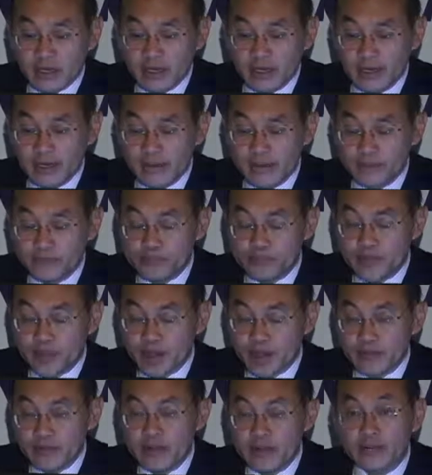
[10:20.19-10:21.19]
and
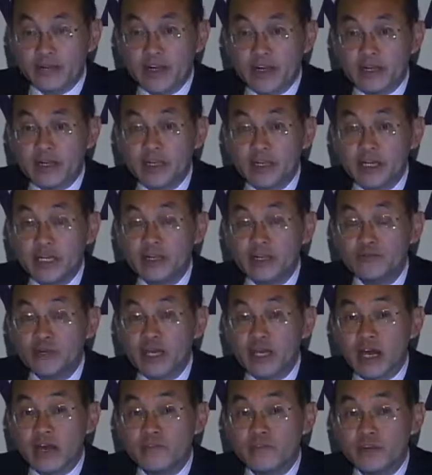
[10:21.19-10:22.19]
that clearly will
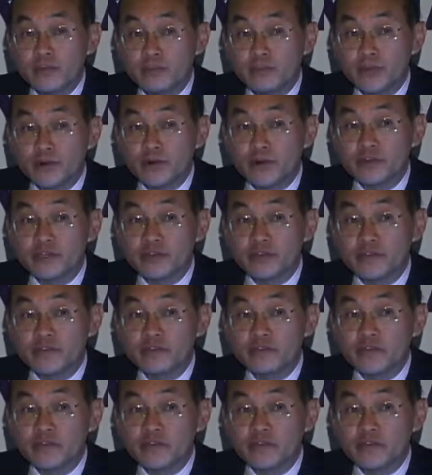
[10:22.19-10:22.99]
have an important